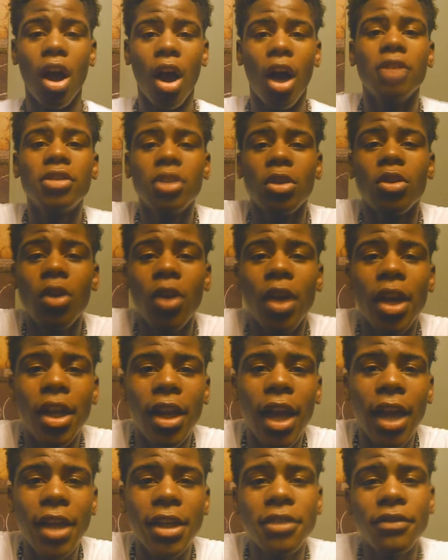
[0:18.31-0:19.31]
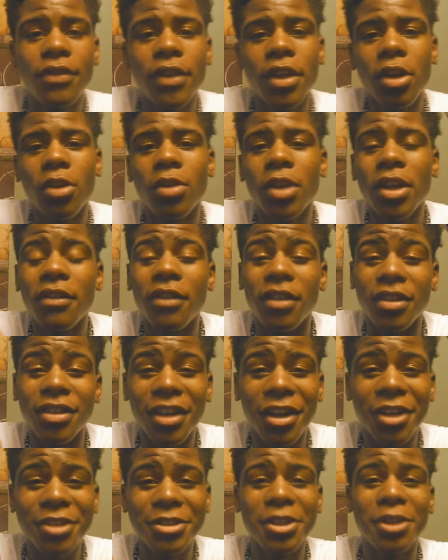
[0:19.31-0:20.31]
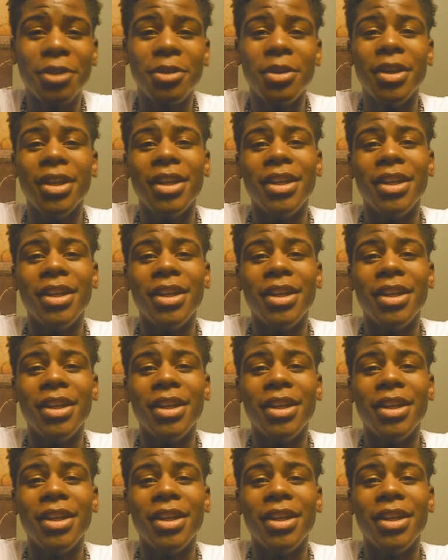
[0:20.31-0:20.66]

Also, go ahead and like this video, give it a thumbs up.